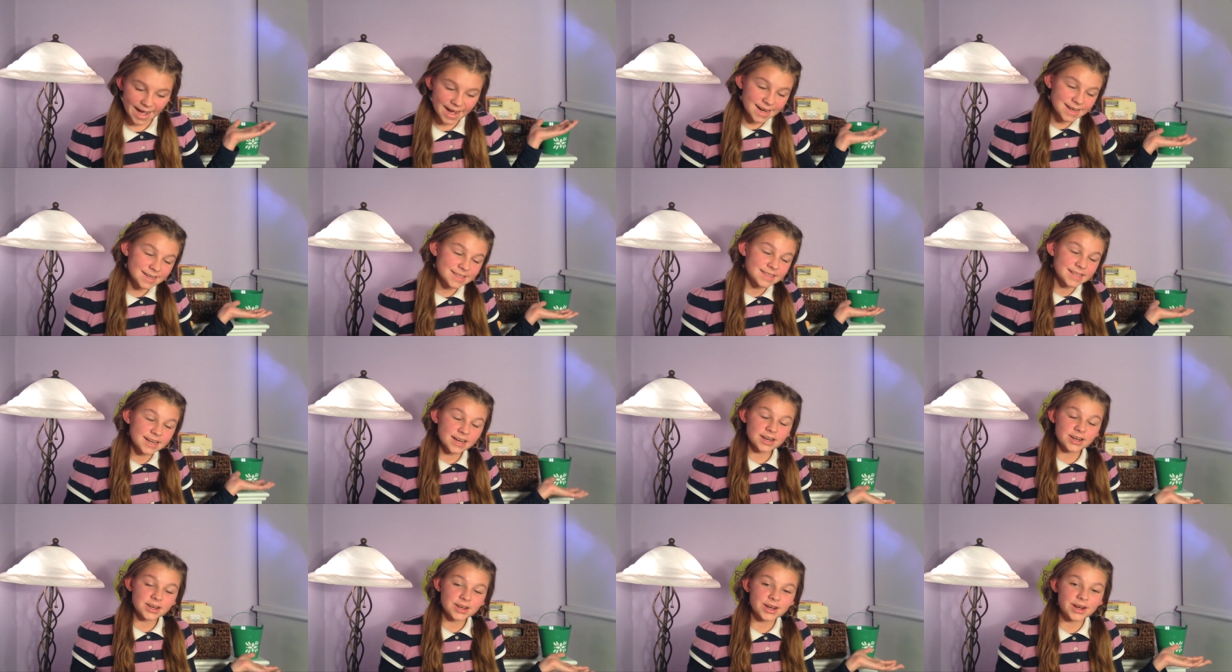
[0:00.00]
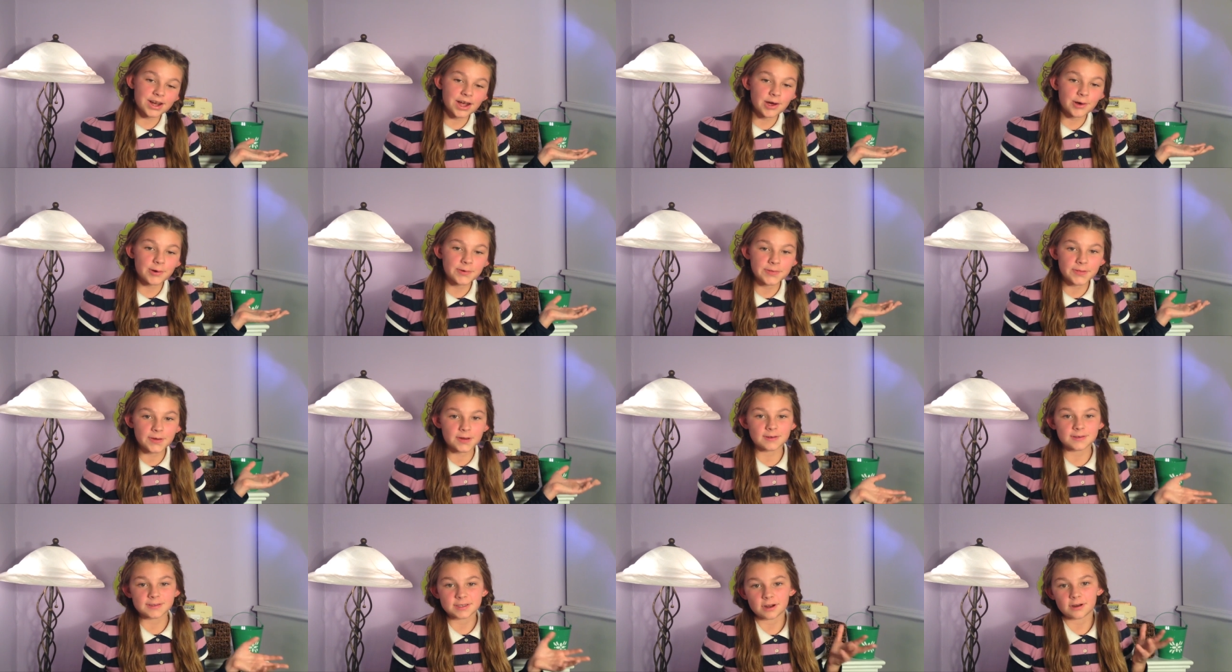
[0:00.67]
And there you
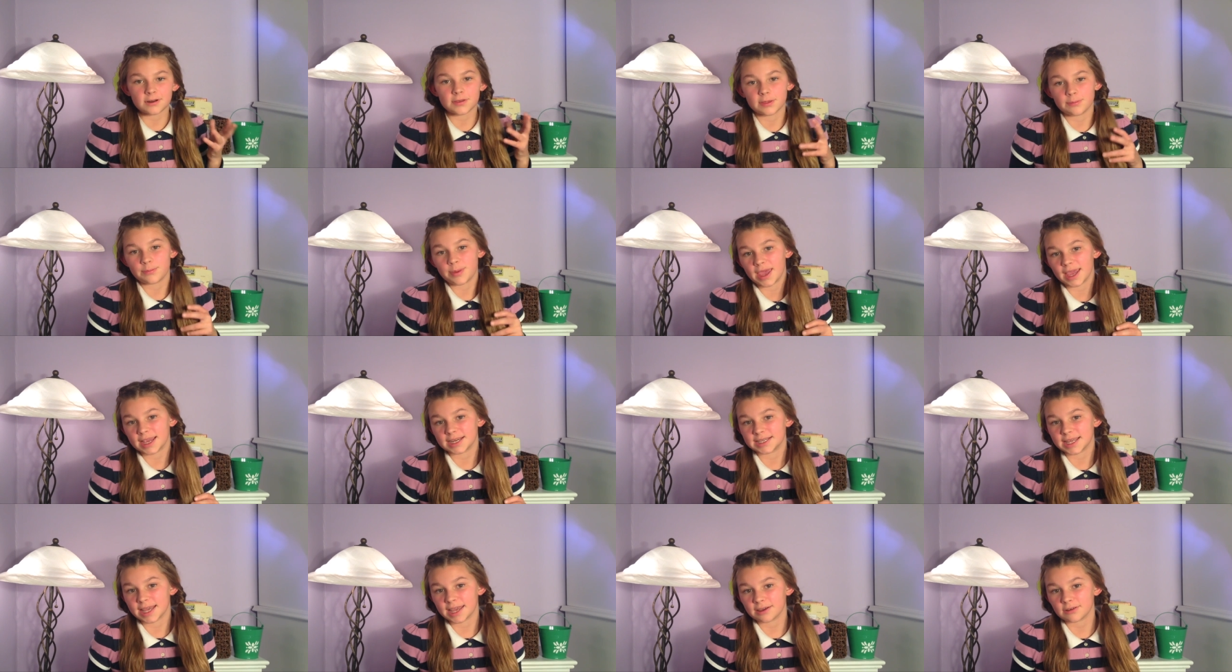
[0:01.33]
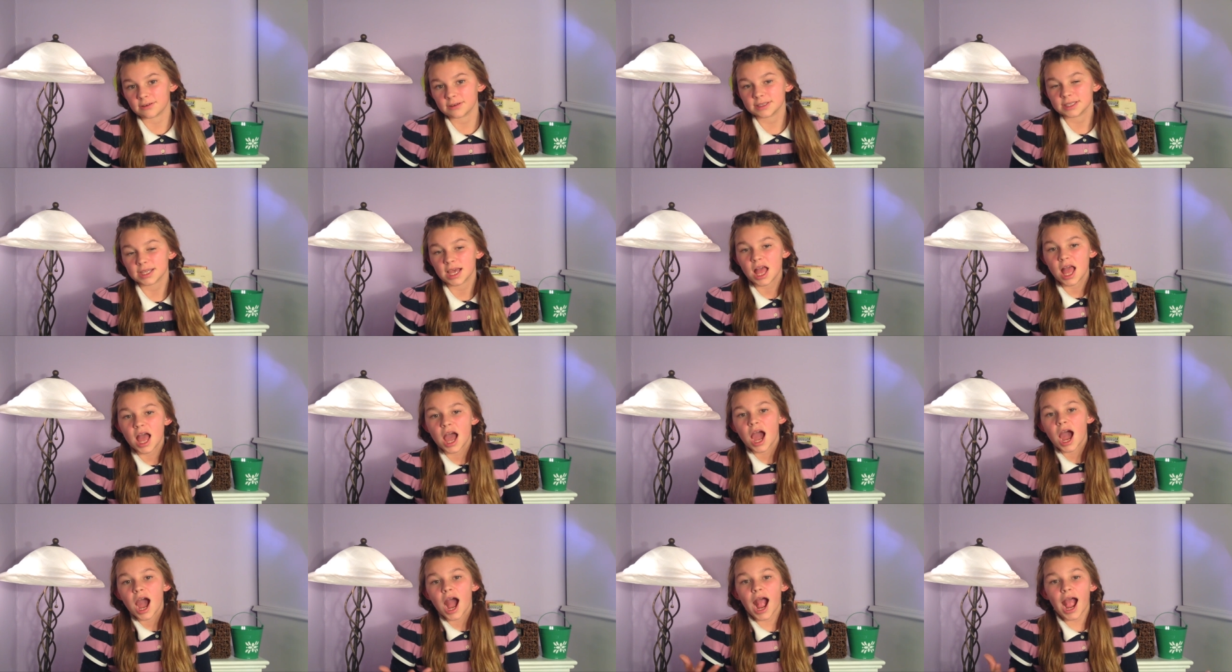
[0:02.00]
go, those are the
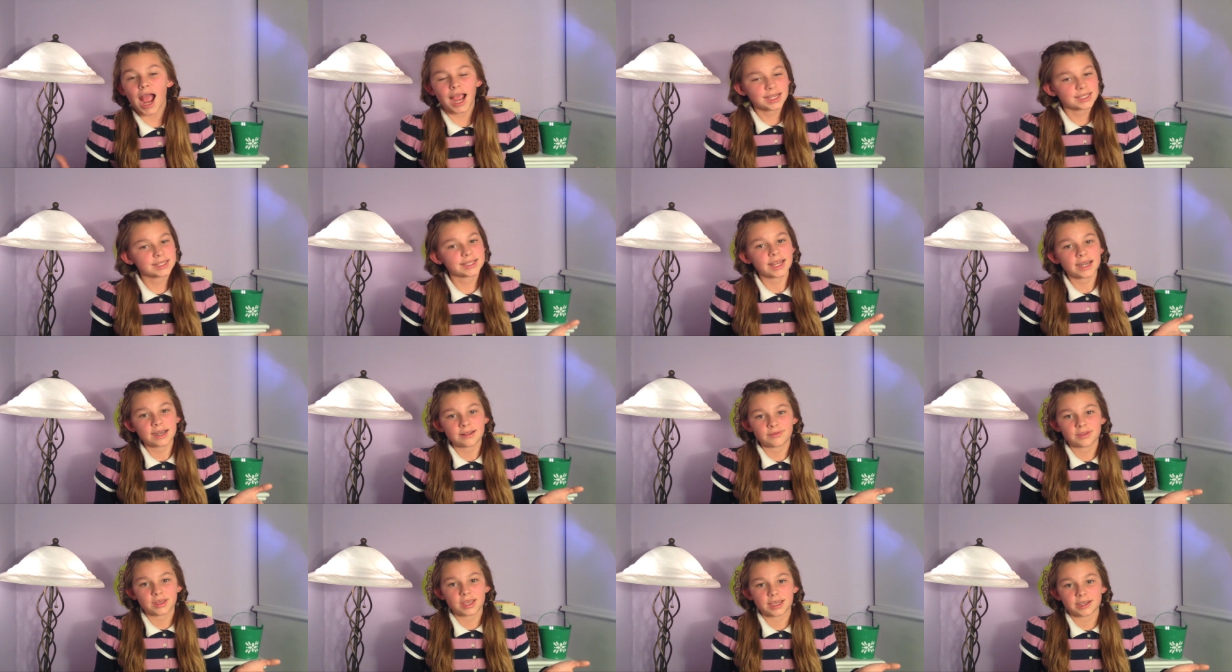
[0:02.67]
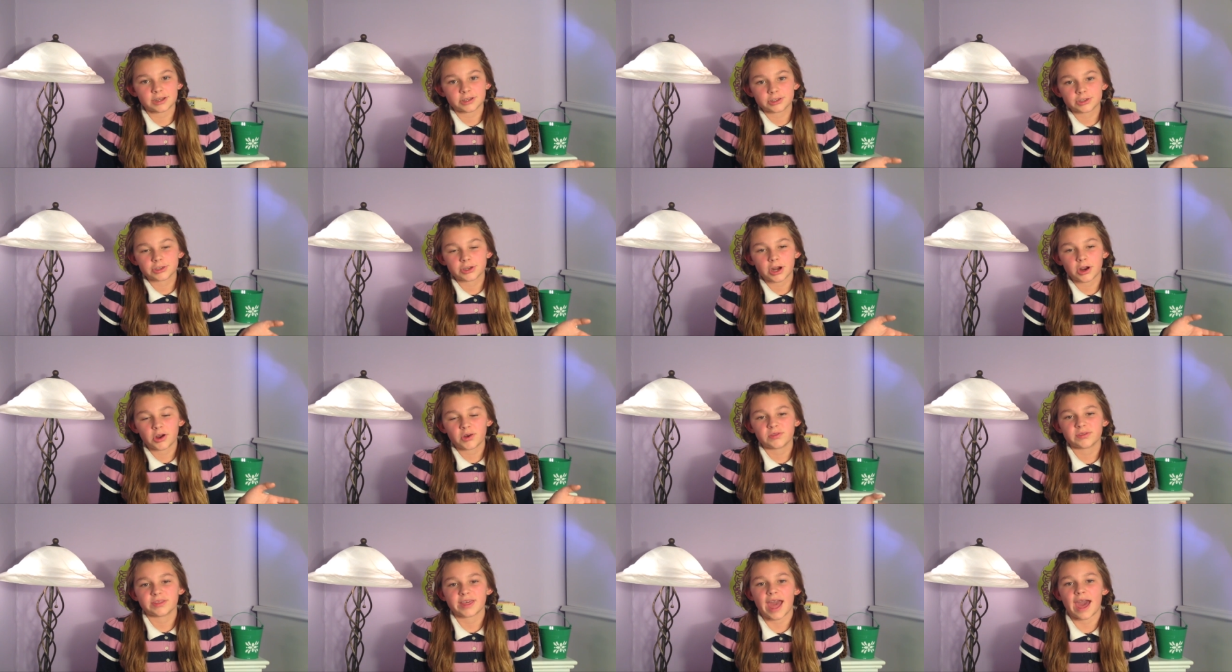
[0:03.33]
pigtails. I said in the
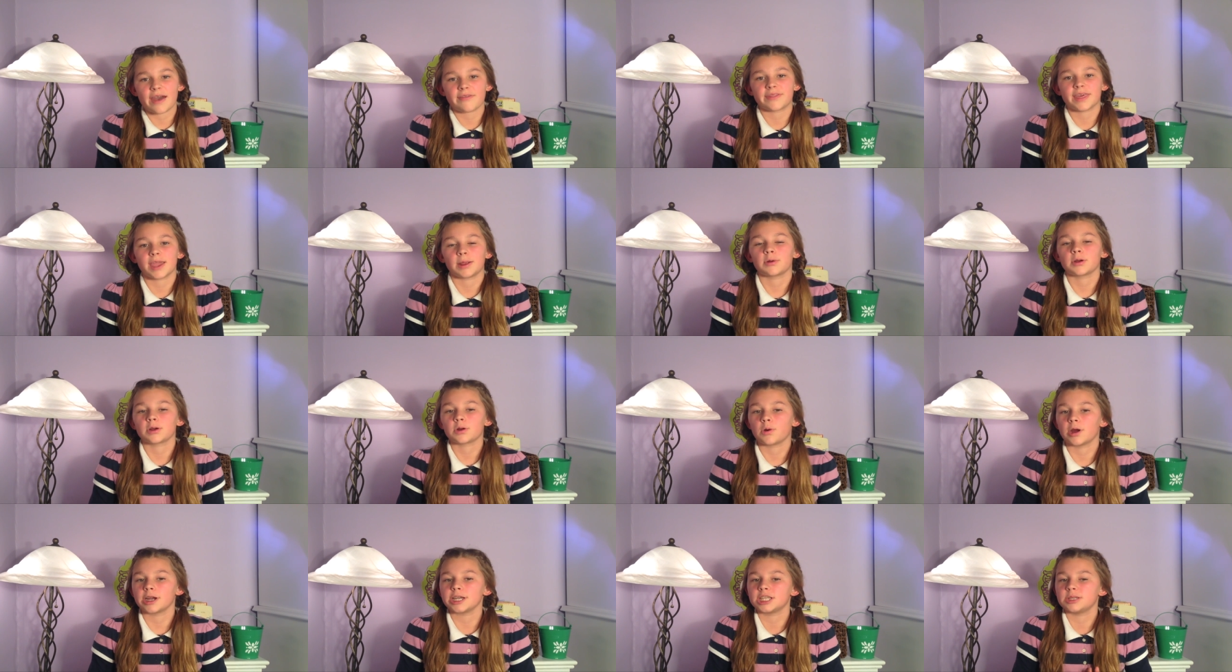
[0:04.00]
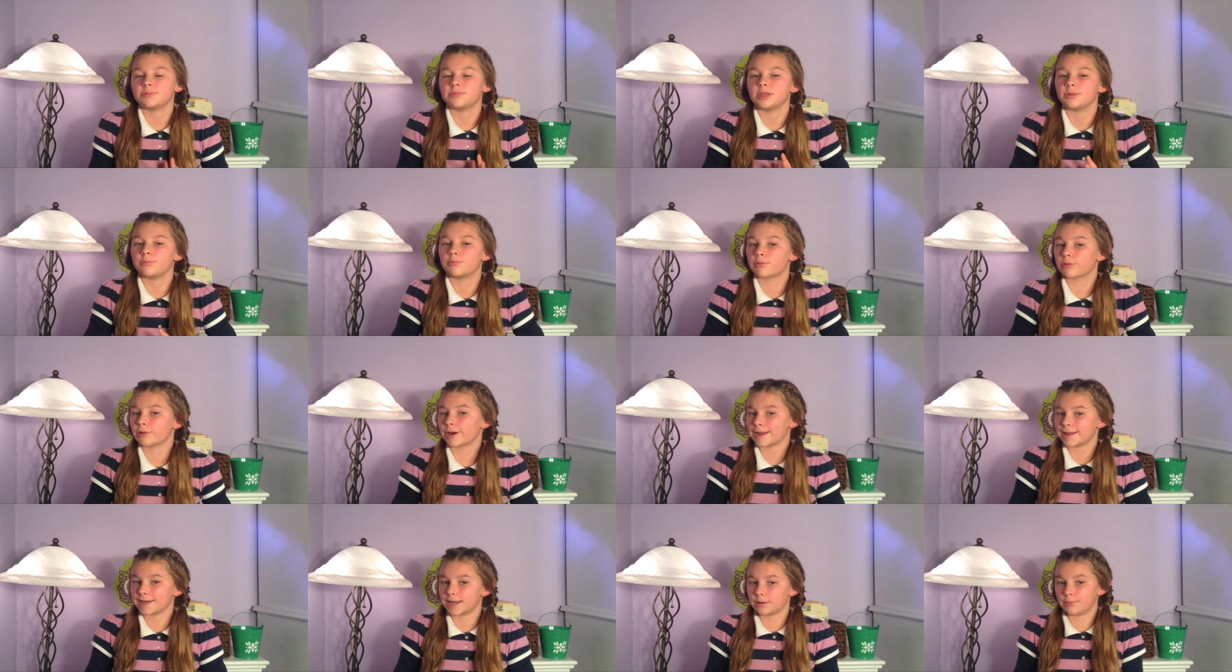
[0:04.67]
intro that they were going to
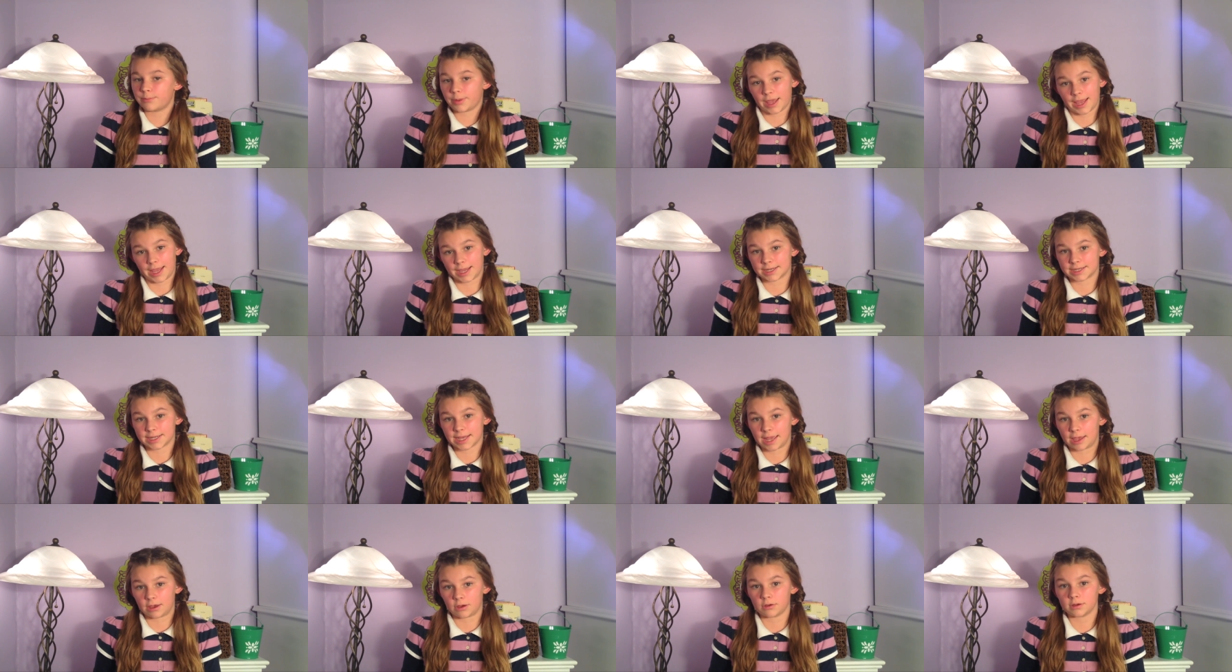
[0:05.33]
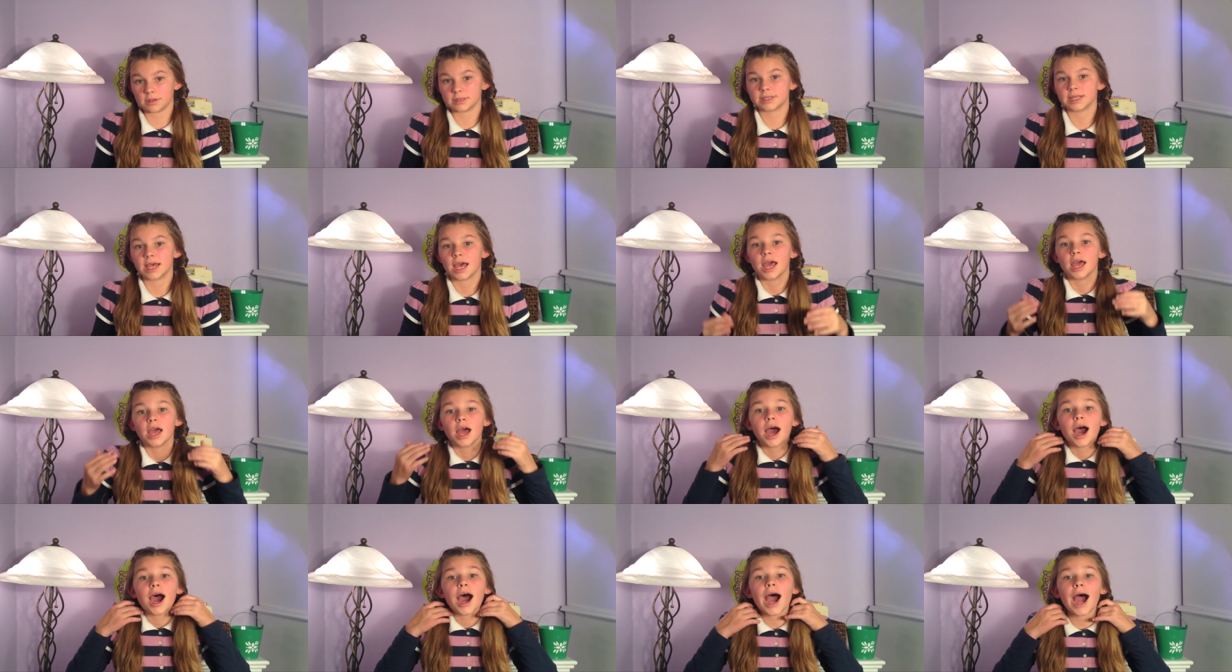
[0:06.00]
be braided pigtails.